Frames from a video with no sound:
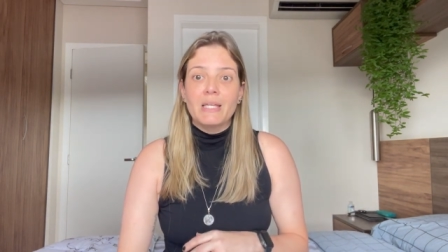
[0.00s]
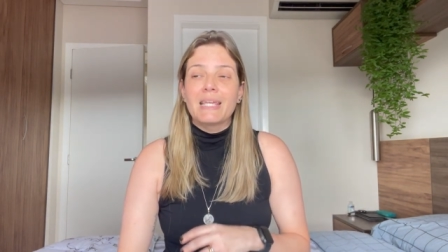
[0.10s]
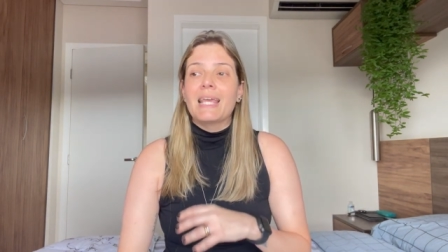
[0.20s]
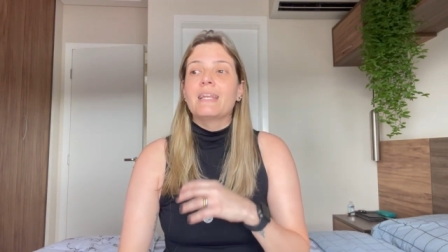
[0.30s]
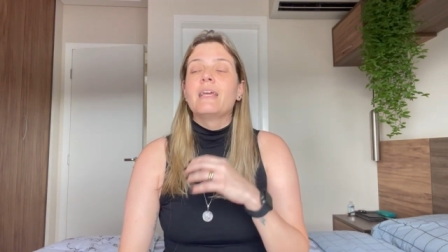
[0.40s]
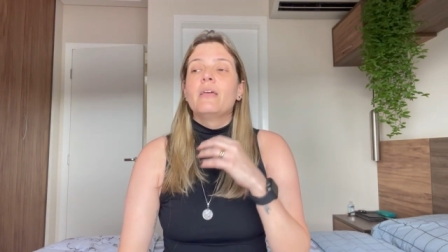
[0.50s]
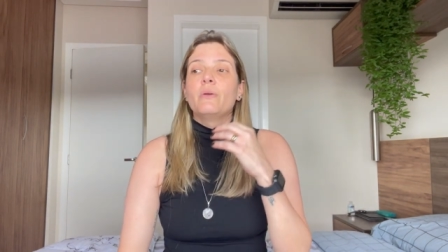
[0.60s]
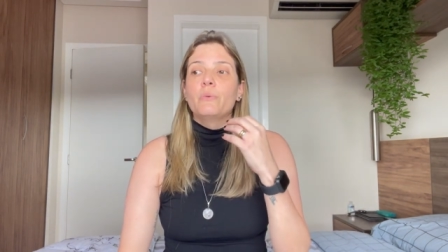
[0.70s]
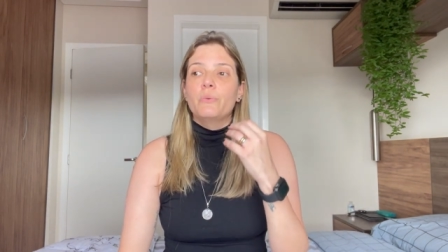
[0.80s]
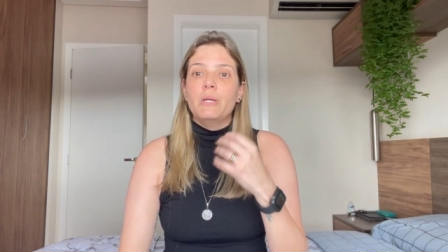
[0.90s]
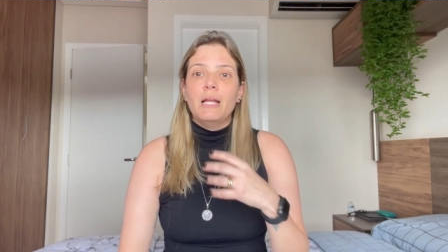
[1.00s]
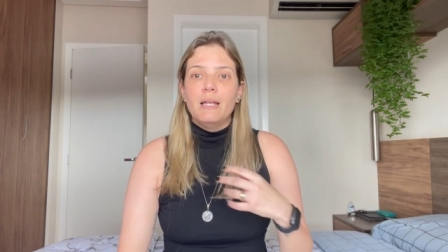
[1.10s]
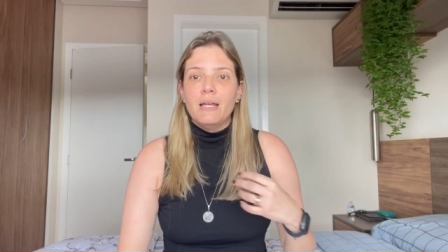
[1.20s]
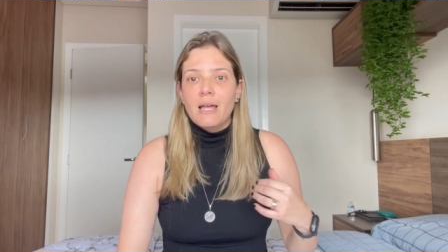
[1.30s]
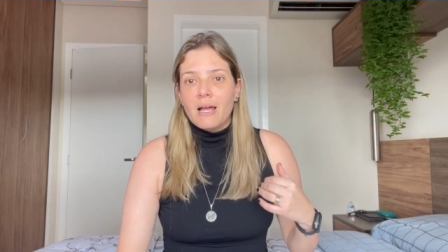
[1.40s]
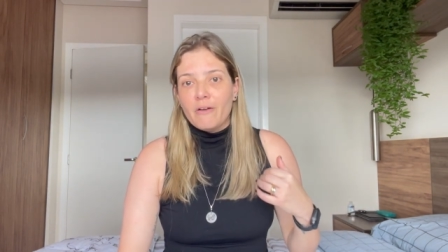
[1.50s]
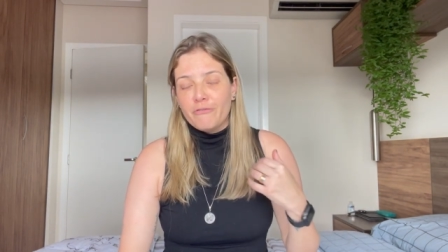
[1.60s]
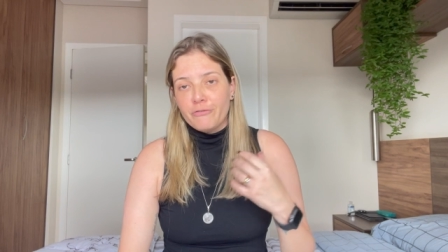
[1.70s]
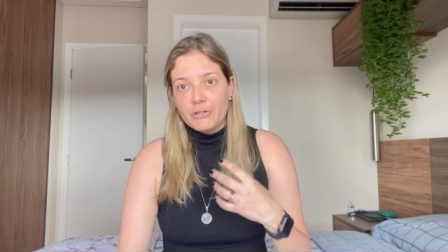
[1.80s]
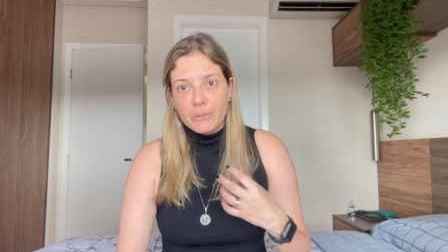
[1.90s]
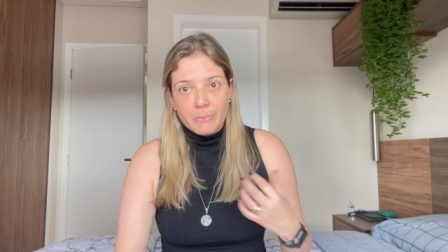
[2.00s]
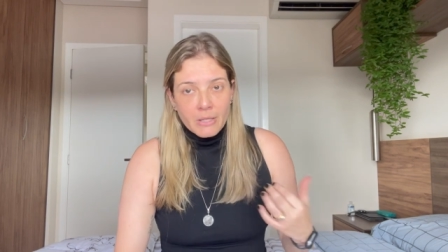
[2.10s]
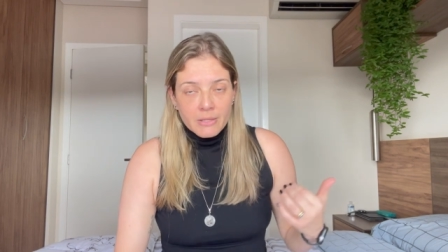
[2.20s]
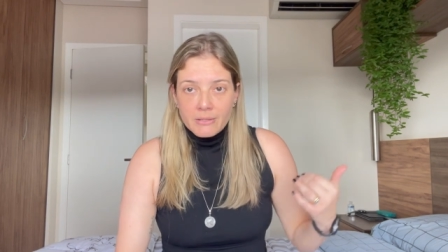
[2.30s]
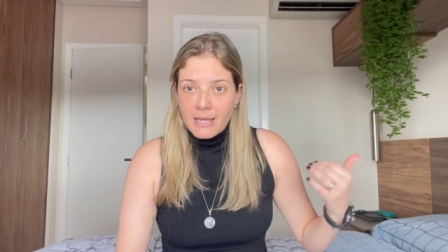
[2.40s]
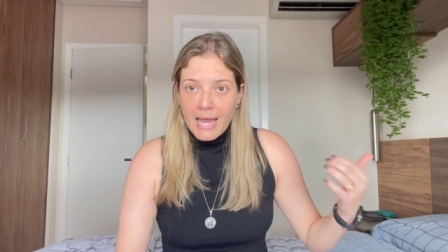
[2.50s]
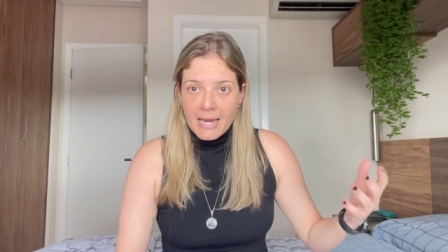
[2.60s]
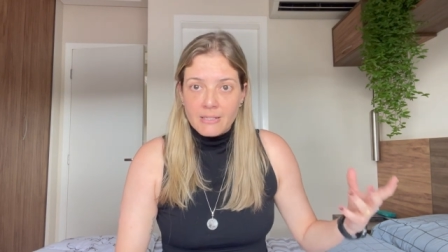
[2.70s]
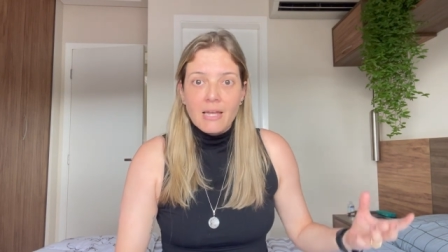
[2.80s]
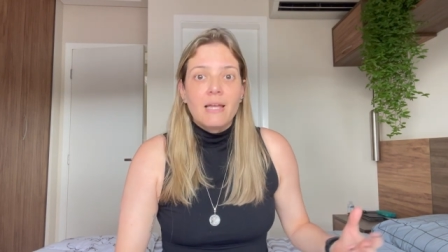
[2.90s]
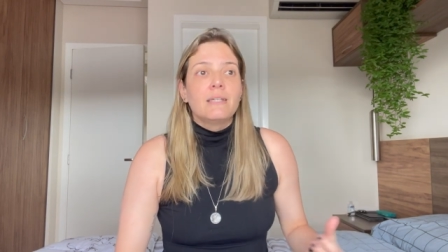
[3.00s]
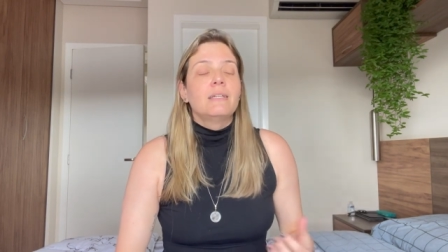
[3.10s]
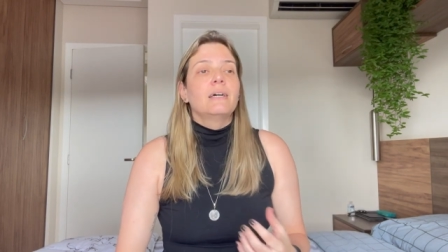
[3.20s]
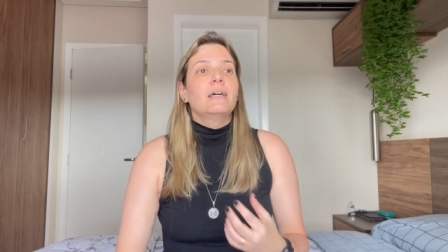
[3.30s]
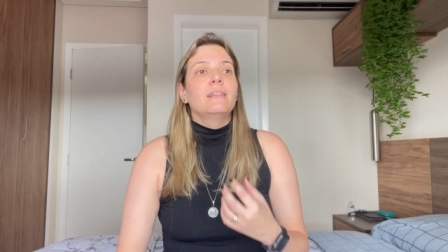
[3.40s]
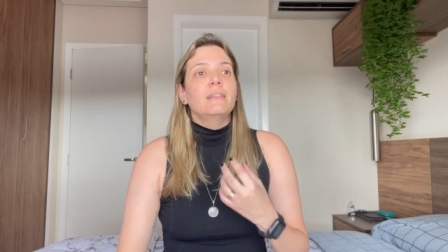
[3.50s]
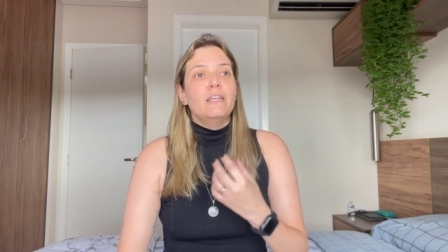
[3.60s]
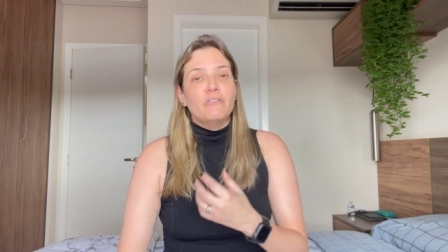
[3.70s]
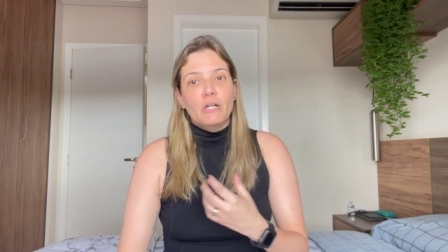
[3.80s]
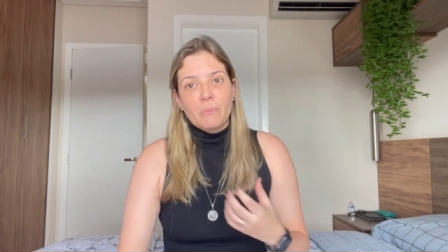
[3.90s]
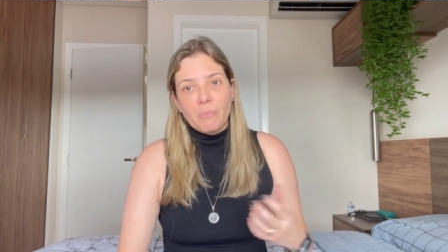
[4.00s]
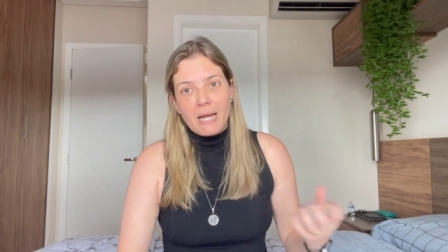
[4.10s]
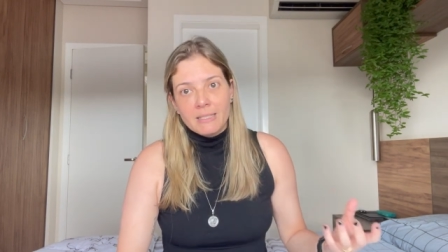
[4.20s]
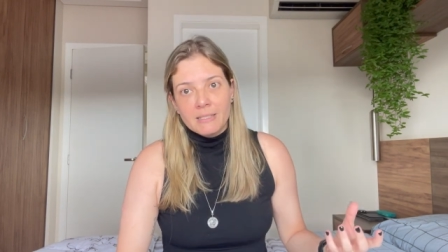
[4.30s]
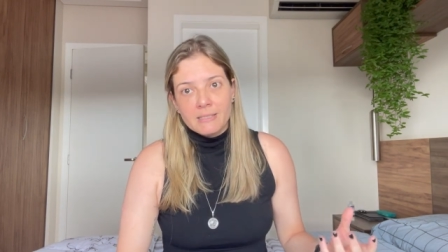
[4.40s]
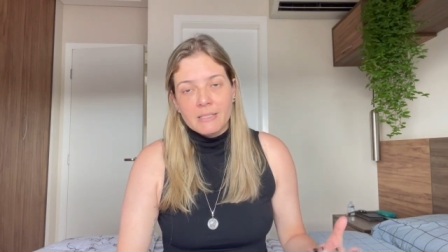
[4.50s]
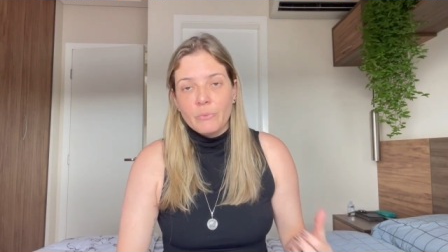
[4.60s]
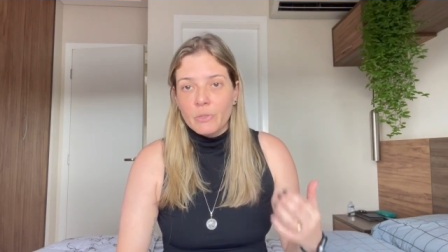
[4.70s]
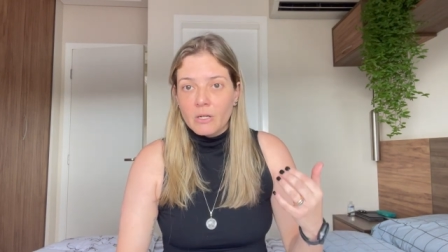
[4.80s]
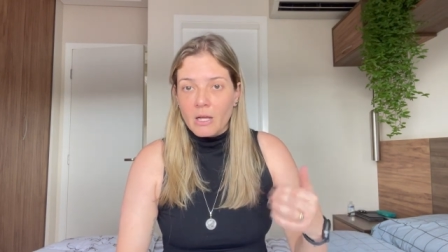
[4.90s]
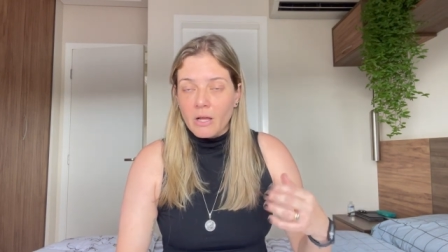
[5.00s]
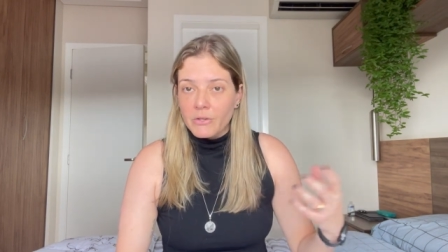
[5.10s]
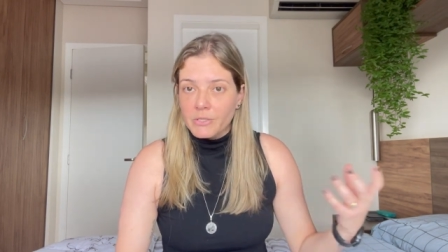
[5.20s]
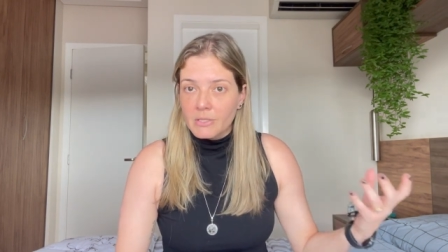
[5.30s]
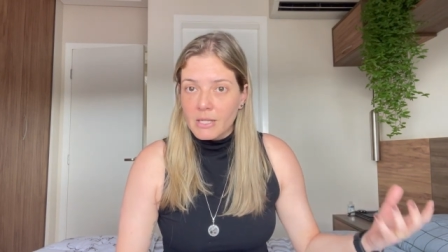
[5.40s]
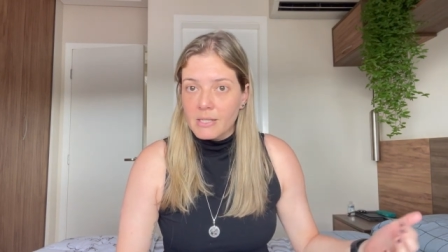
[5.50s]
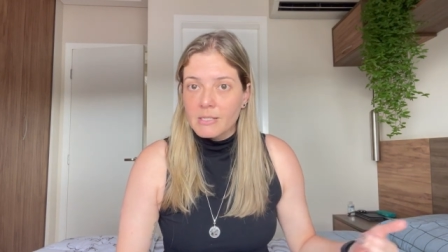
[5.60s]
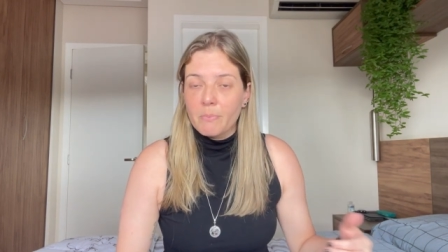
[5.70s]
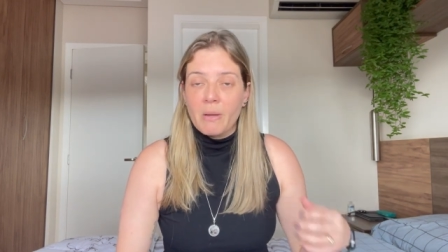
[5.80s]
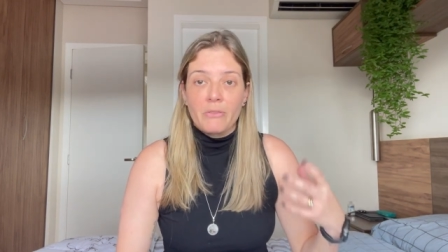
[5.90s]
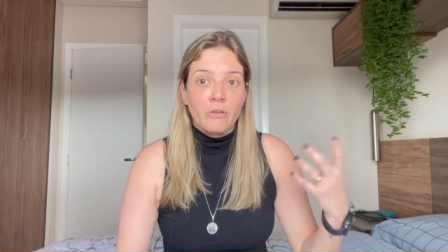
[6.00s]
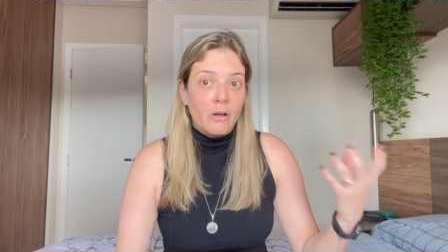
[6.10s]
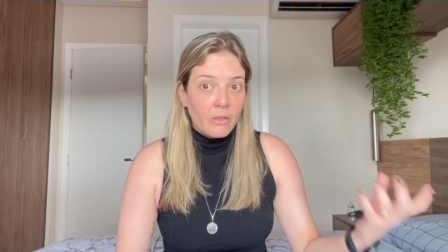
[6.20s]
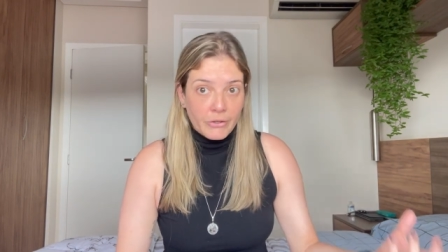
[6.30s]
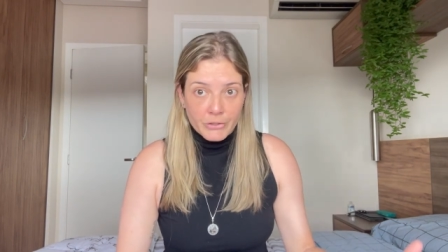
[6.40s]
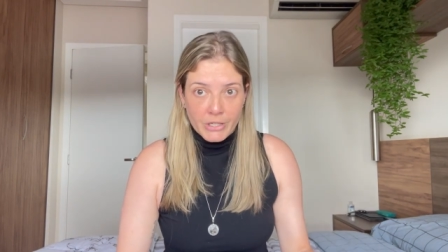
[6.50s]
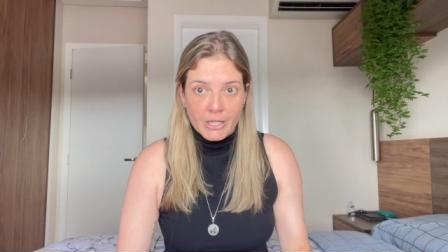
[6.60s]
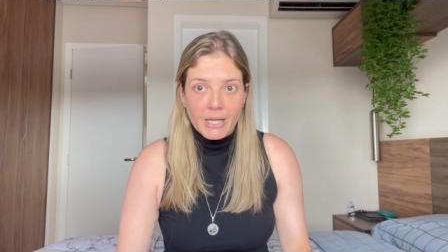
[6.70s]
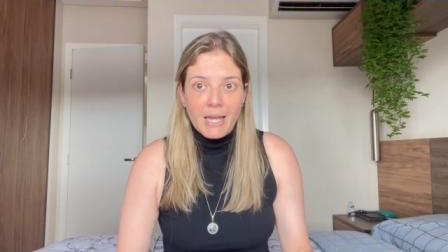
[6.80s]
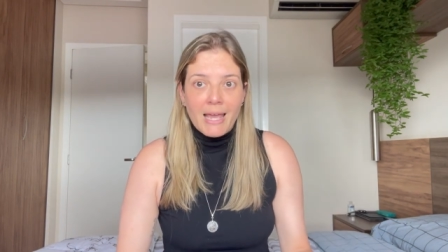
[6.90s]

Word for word: we can really affirm that the liver imbalance will cause this pathology.